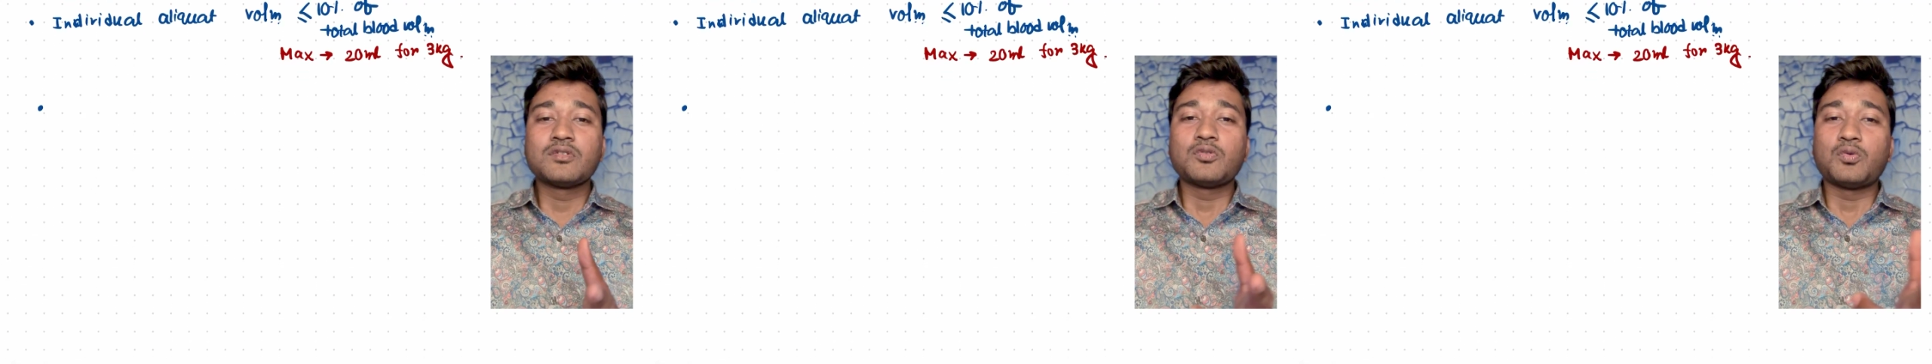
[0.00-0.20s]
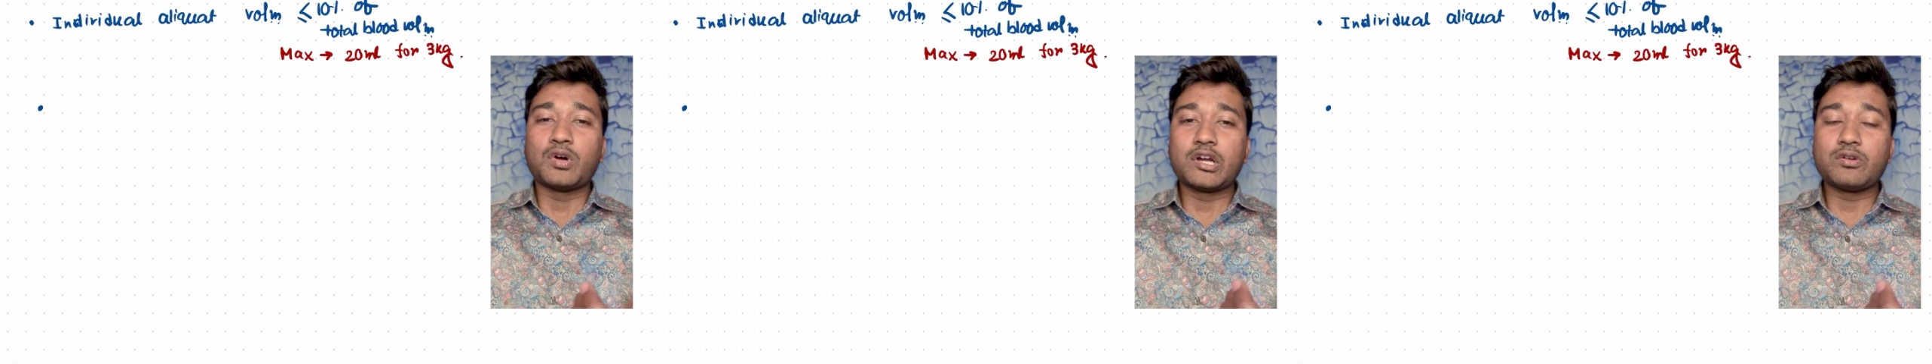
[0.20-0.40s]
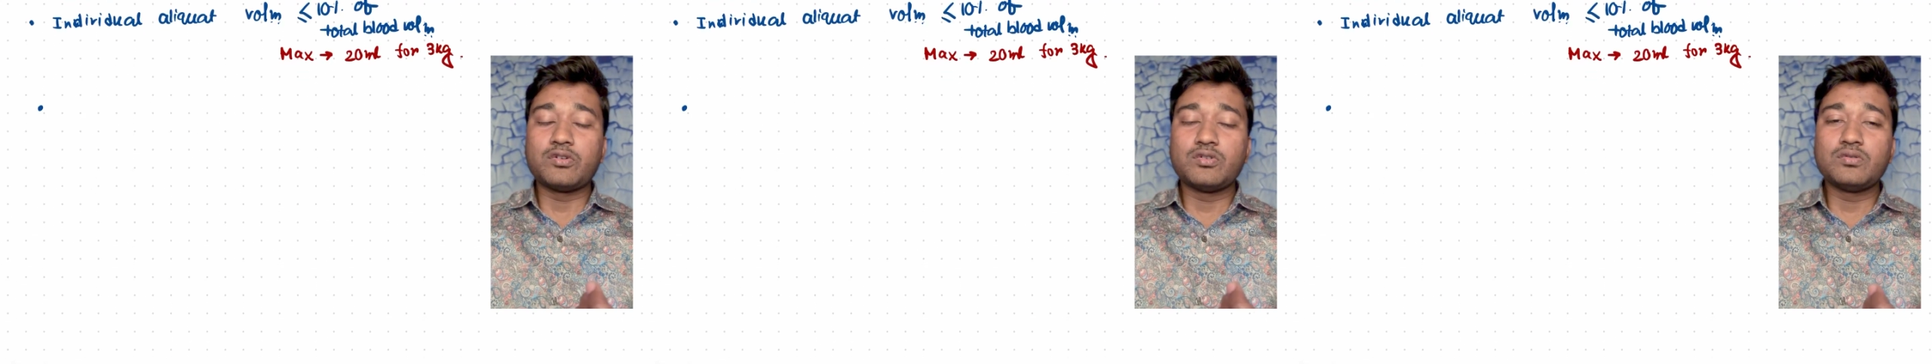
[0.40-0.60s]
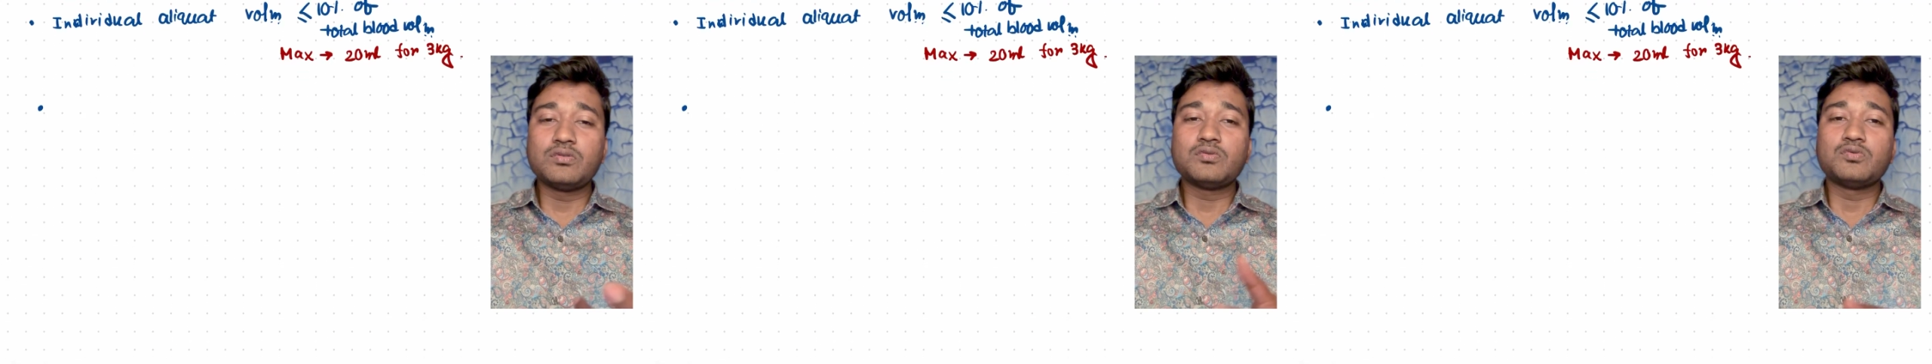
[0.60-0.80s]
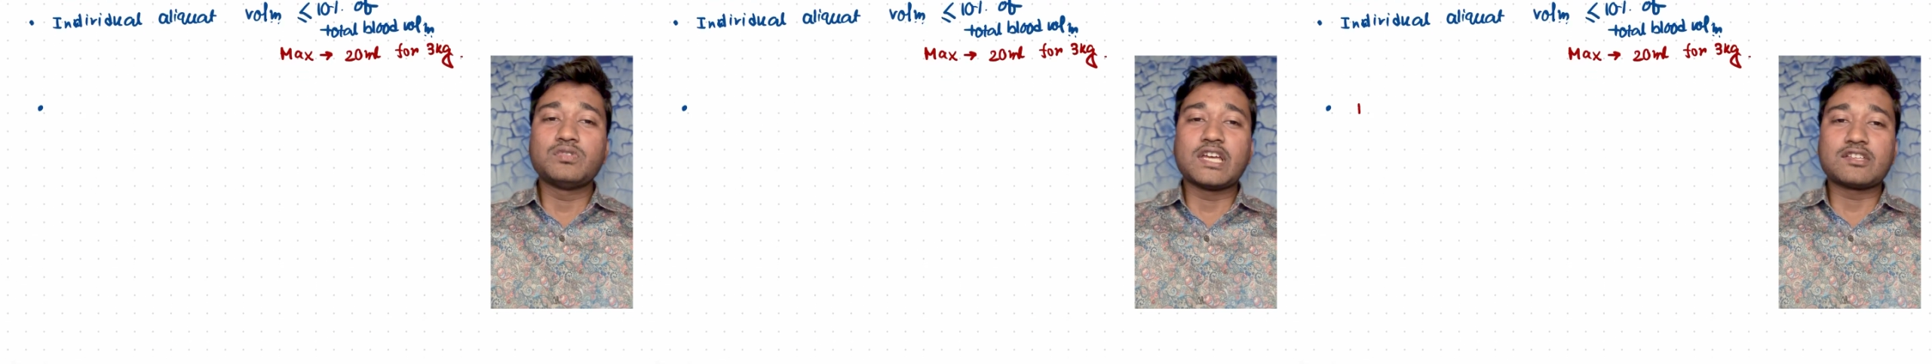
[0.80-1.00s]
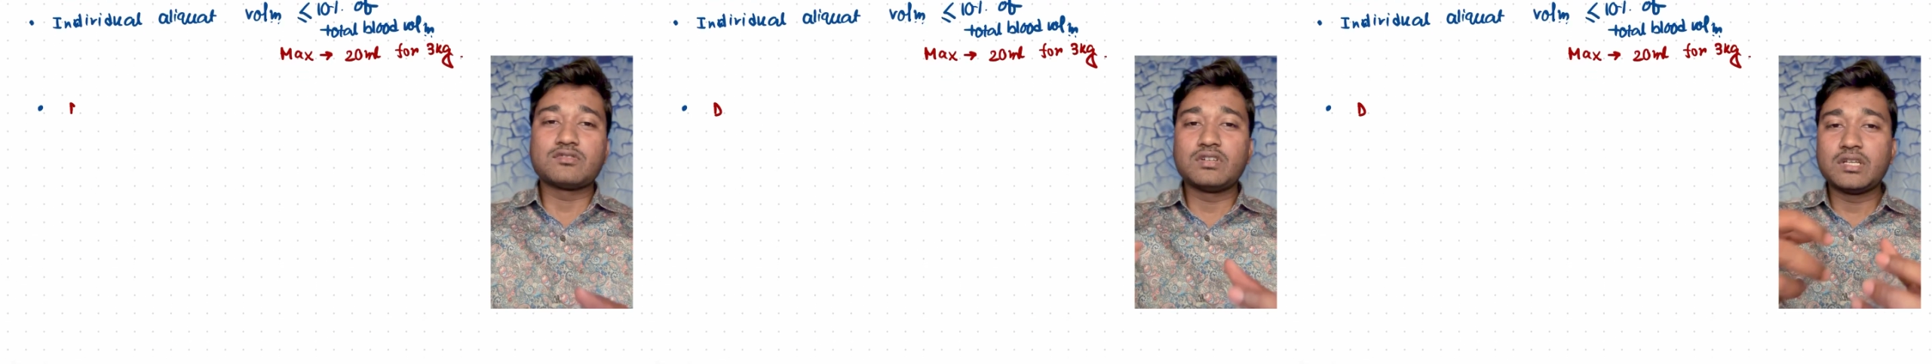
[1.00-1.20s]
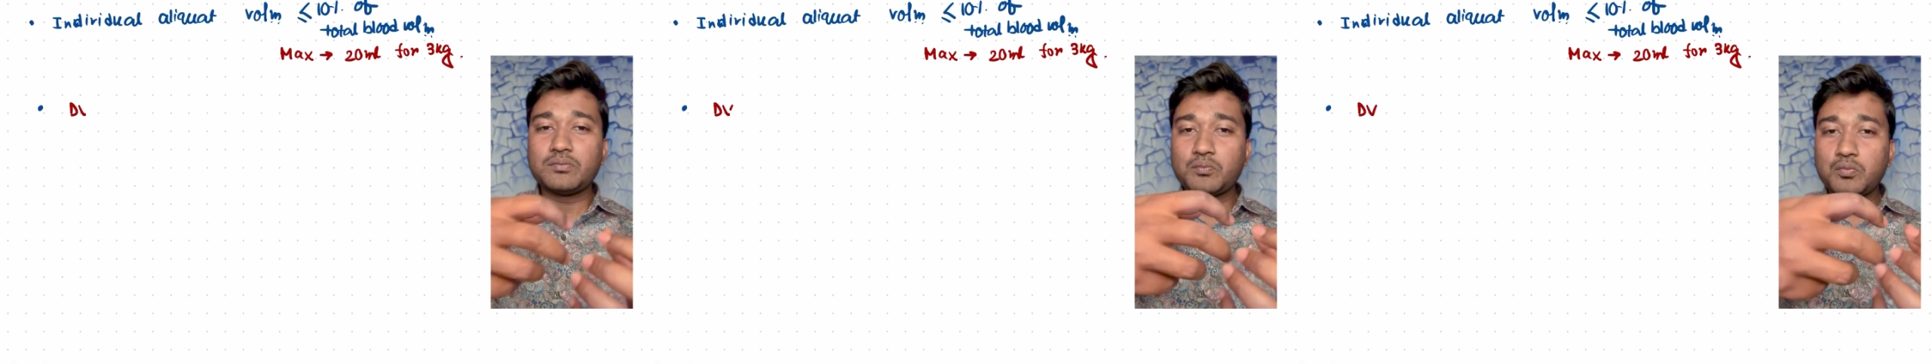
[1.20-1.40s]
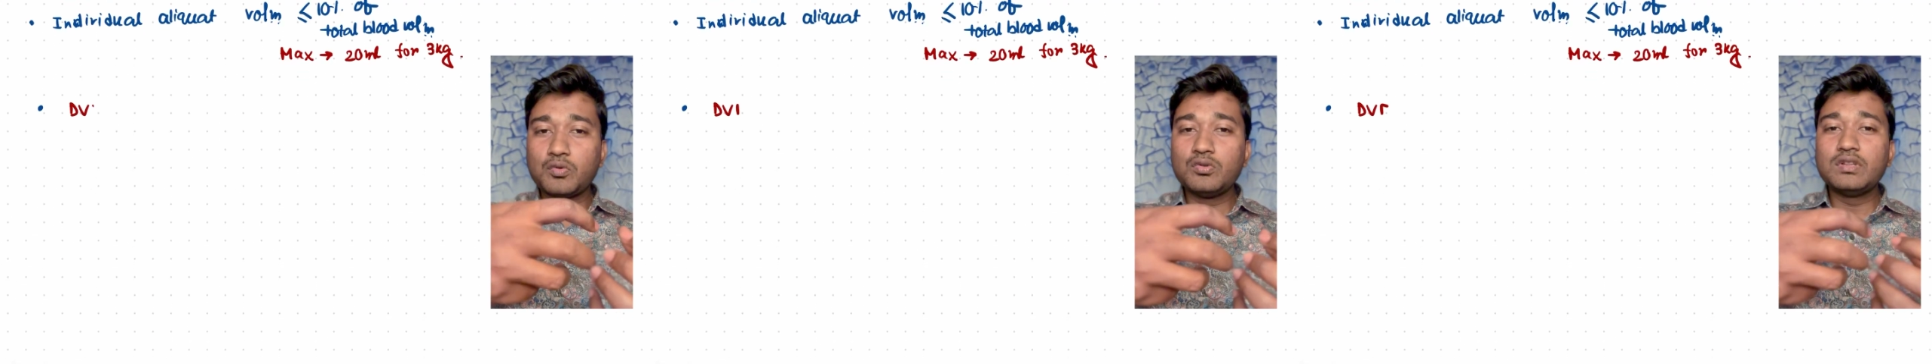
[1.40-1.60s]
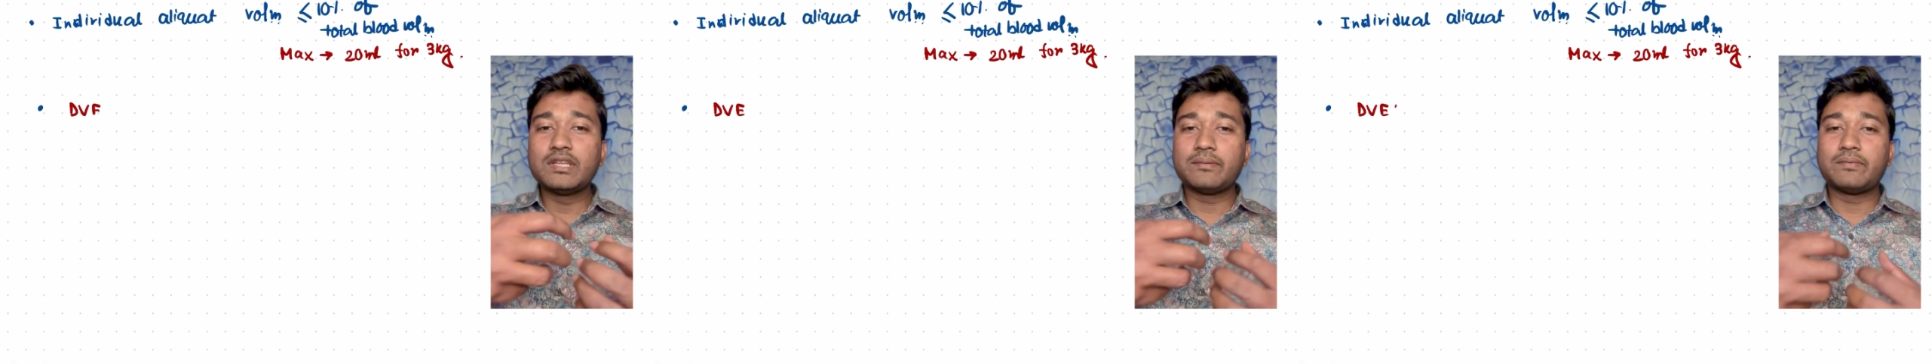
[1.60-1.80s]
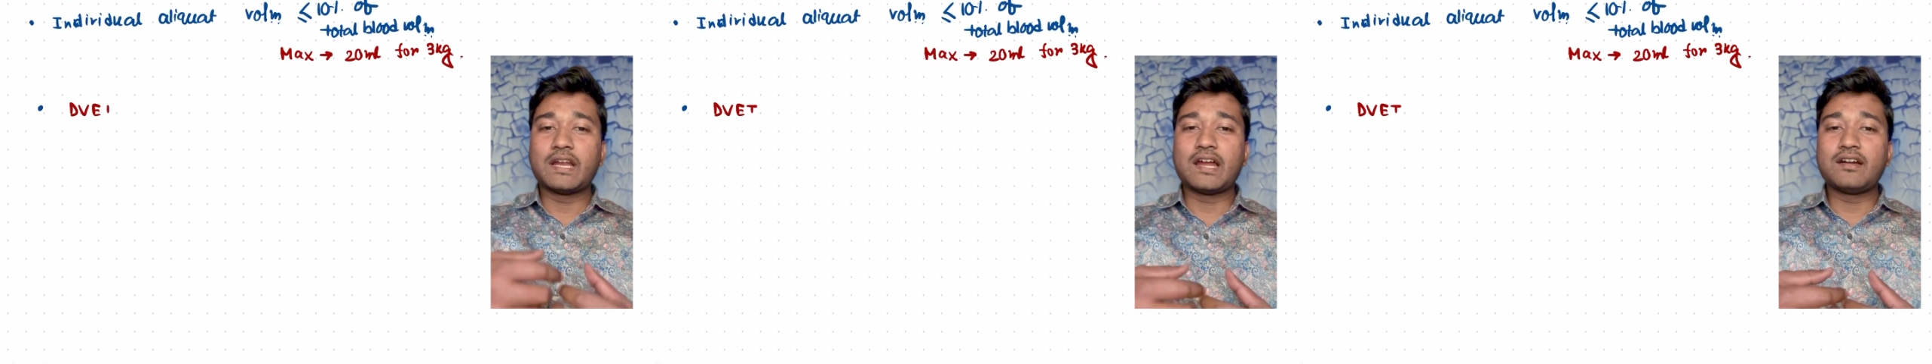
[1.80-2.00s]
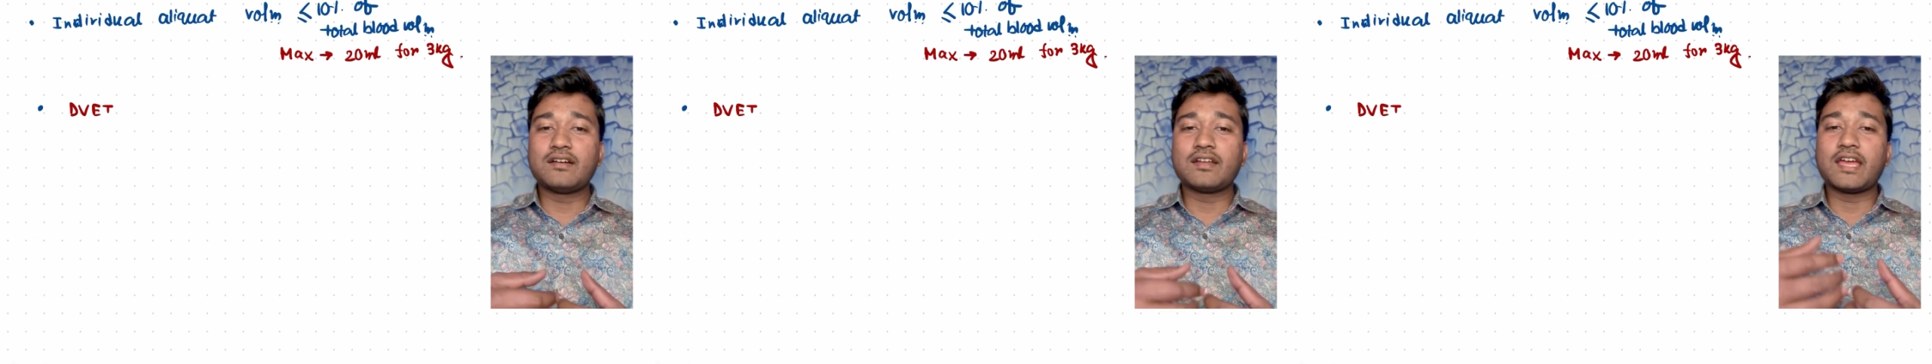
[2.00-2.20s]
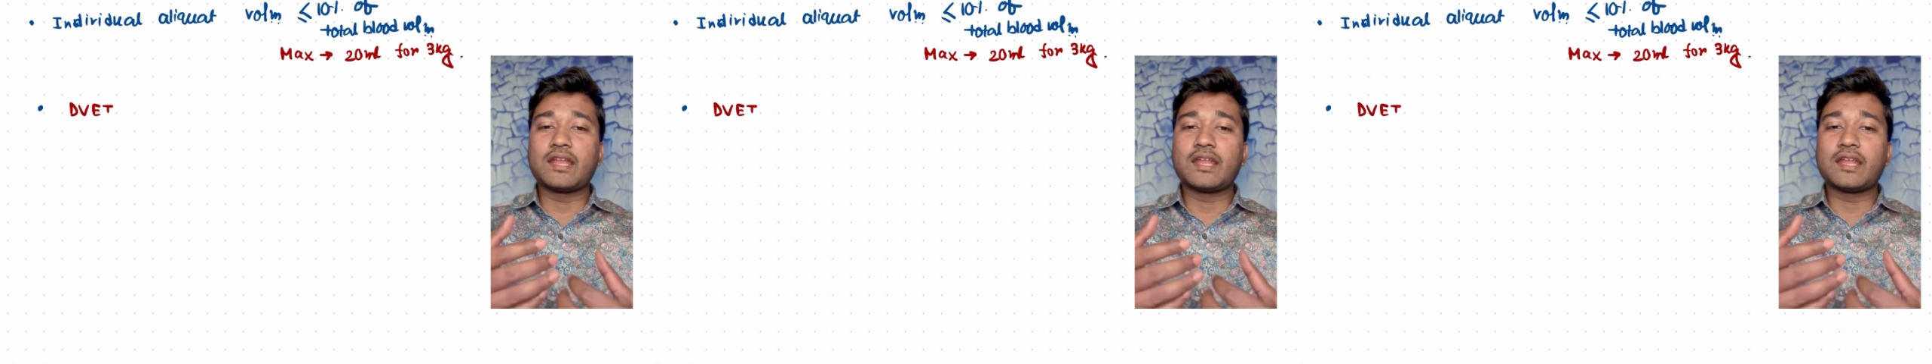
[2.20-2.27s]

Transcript: what do? We actually pull the blood